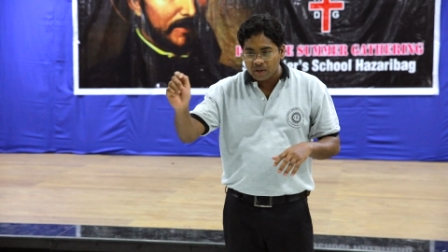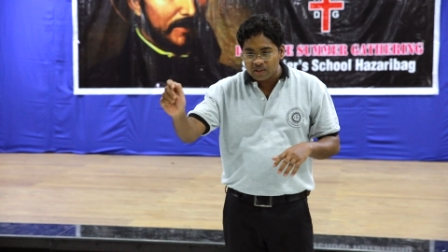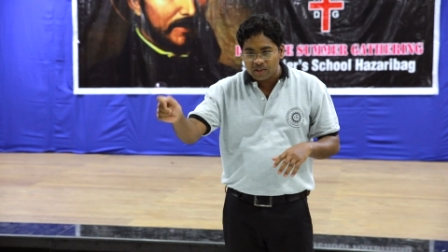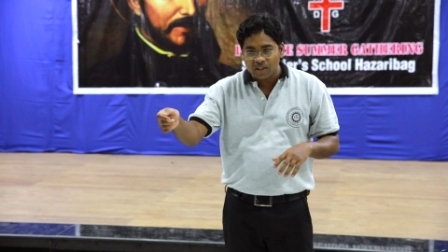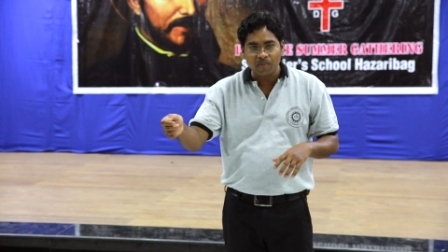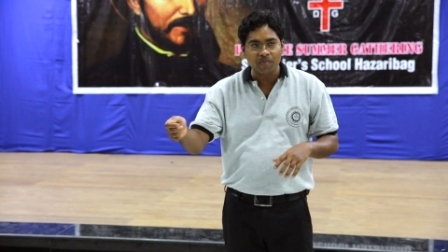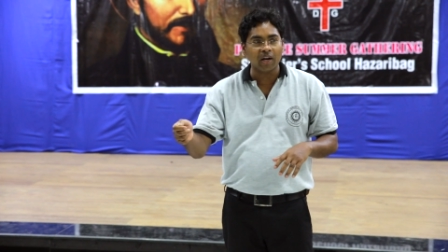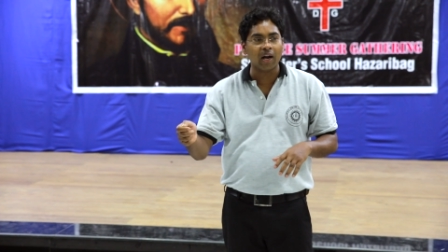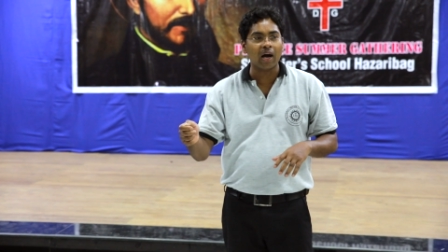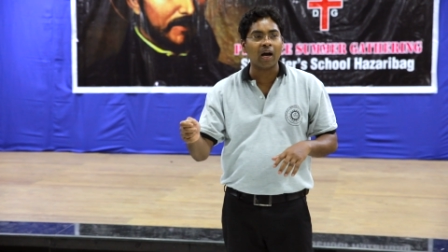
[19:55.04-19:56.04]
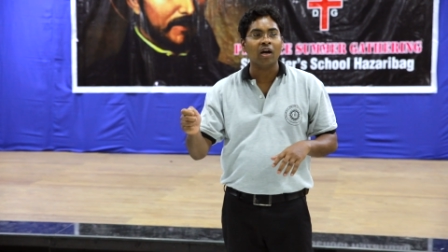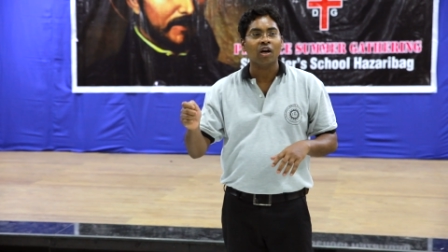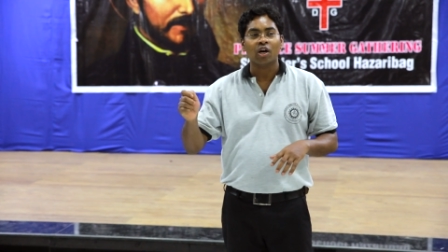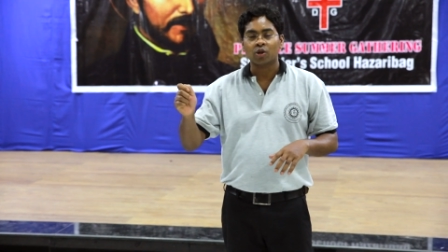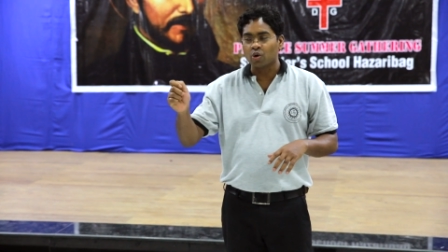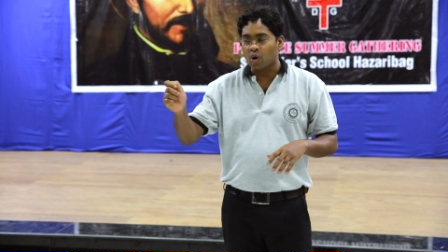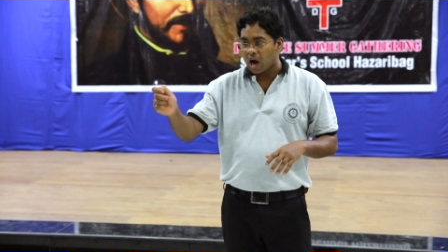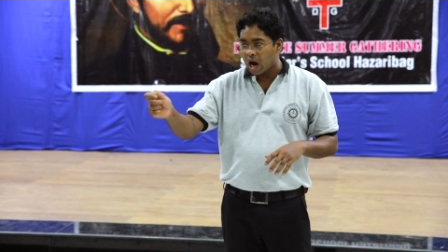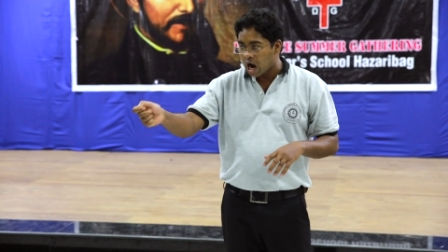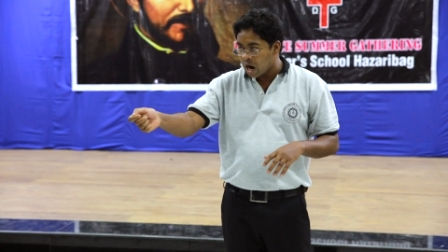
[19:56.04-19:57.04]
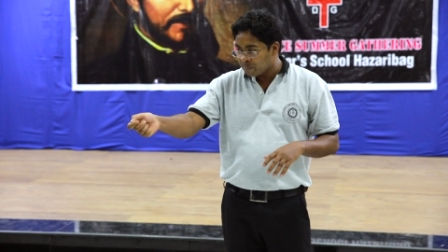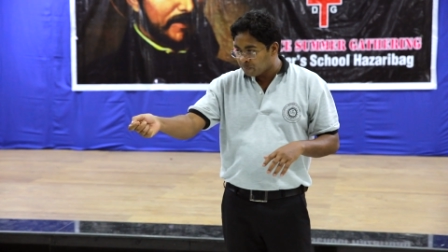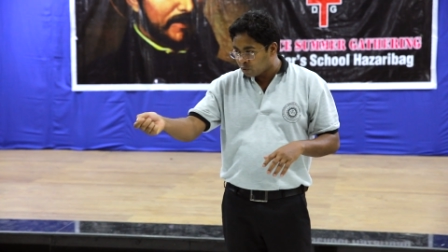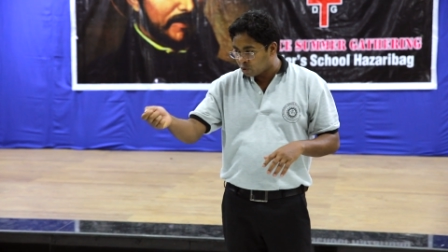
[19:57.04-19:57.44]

by Father Arbind Beck,